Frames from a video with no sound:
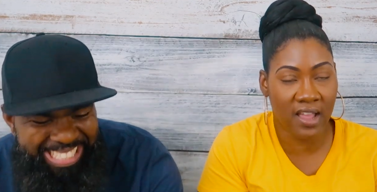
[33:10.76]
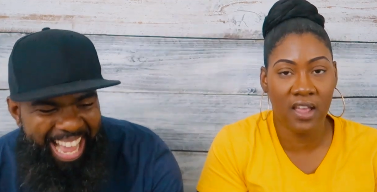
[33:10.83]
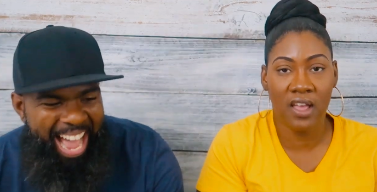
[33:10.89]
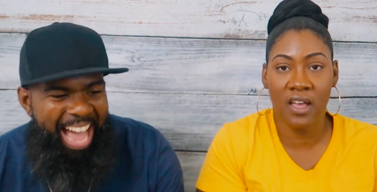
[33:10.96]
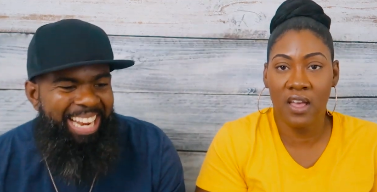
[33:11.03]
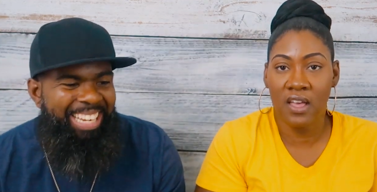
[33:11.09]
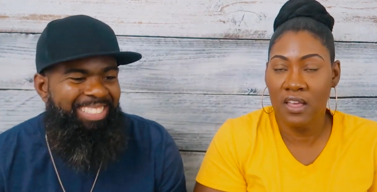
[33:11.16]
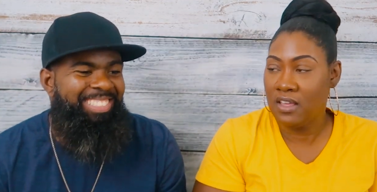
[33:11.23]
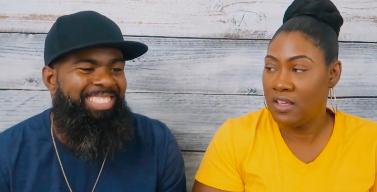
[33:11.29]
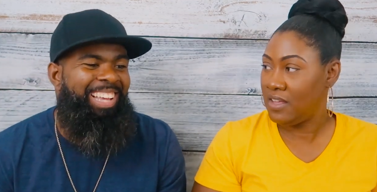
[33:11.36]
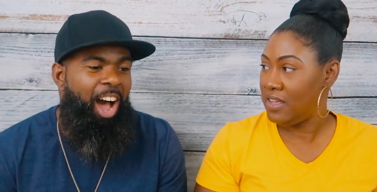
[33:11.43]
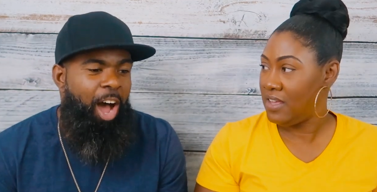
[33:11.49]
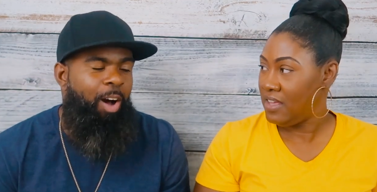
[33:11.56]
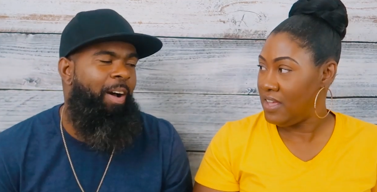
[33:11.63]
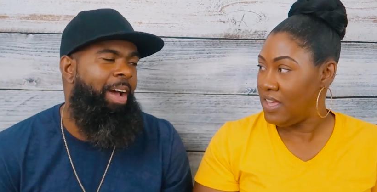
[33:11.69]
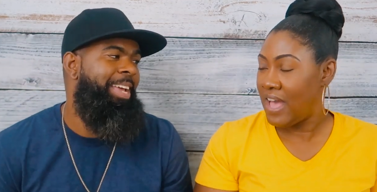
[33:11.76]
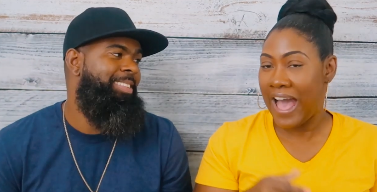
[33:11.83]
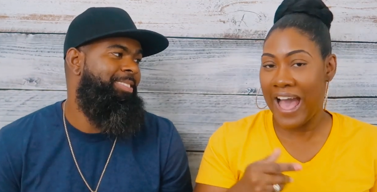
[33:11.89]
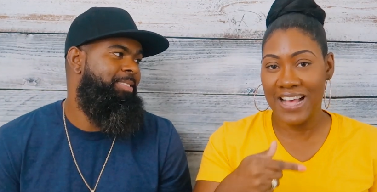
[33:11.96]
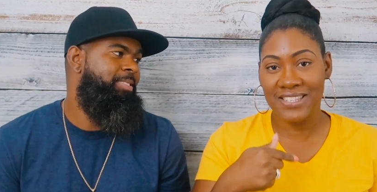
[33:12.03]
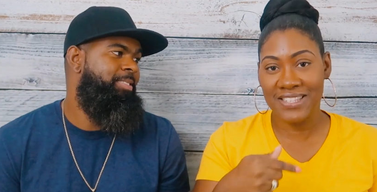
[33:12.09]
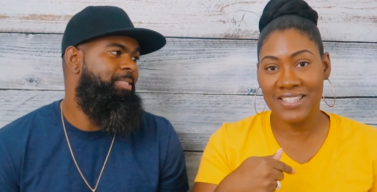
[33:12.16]
Speaker 1: he said, I done saw it.
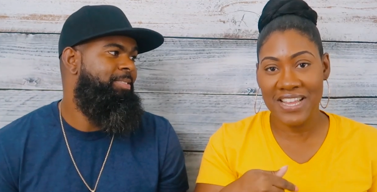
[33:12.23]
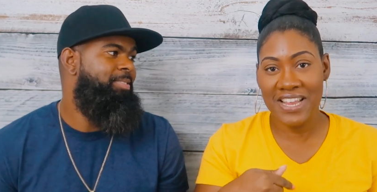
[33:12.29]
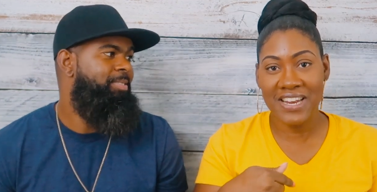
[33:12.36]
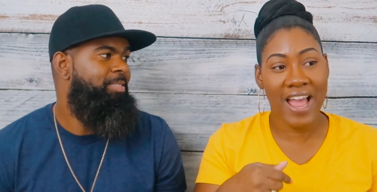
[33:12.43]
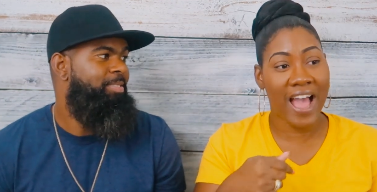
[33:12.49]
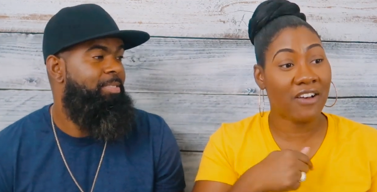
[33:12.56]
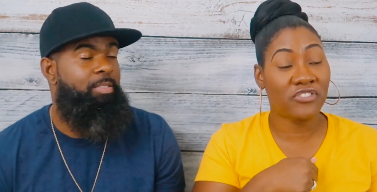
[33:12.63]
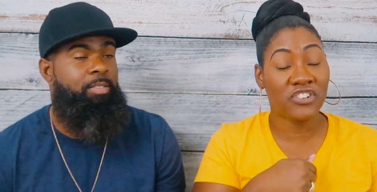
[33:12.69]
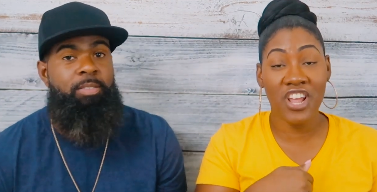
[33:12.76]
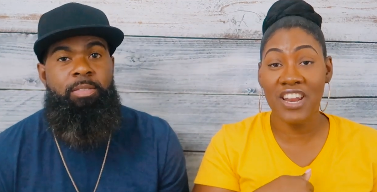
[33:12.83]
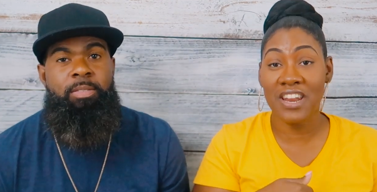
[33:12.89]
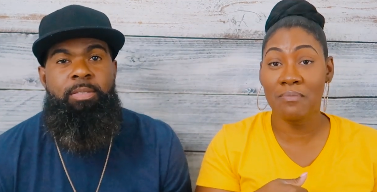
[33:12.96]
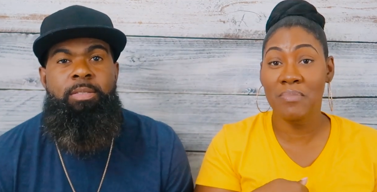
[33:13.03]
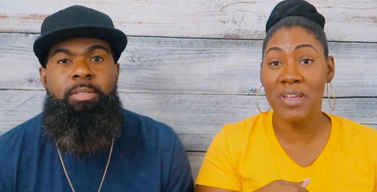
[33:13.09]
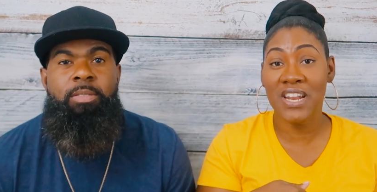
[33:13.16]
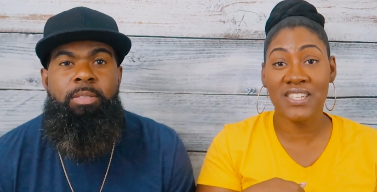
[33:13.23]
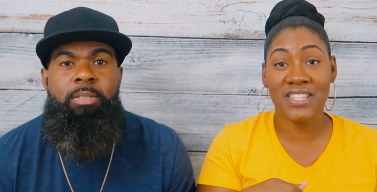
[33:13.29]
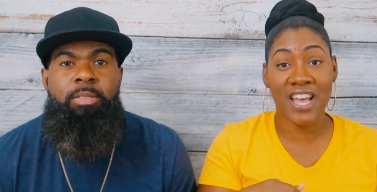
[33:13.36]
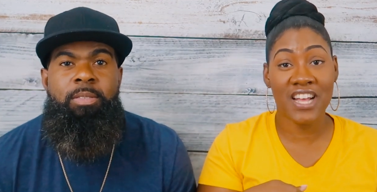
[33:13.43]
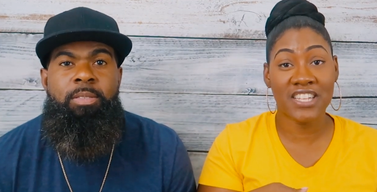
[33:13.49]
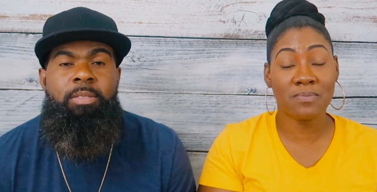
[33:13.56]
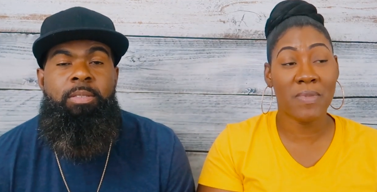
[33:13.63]
I seen it. I've done it many
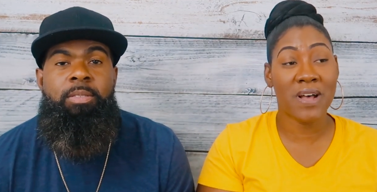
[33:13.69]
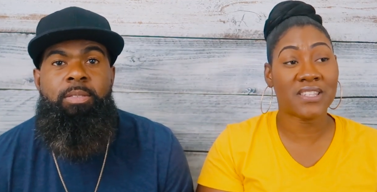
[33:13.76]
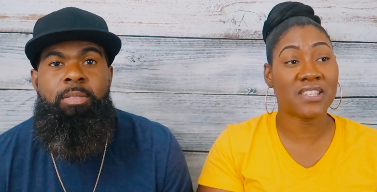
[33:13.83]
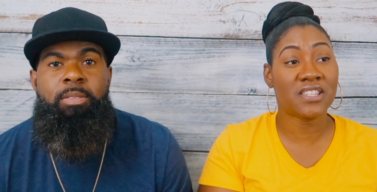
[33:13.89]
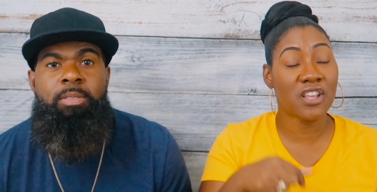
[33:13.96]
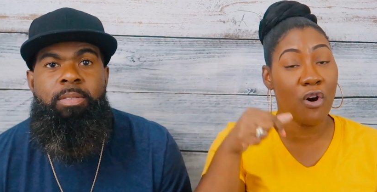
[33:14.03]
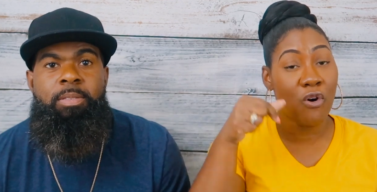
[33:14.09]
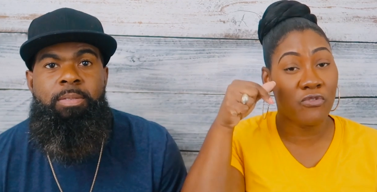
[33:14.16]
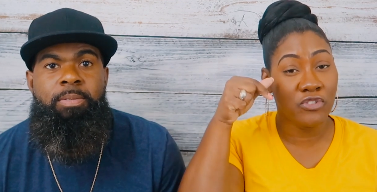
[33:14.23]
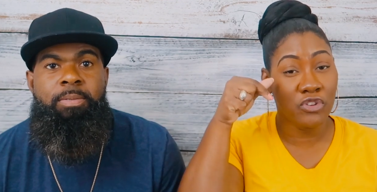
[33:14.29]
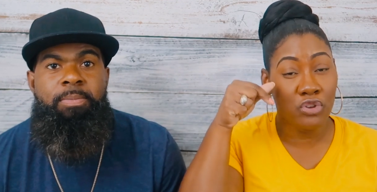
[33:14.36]
times myself.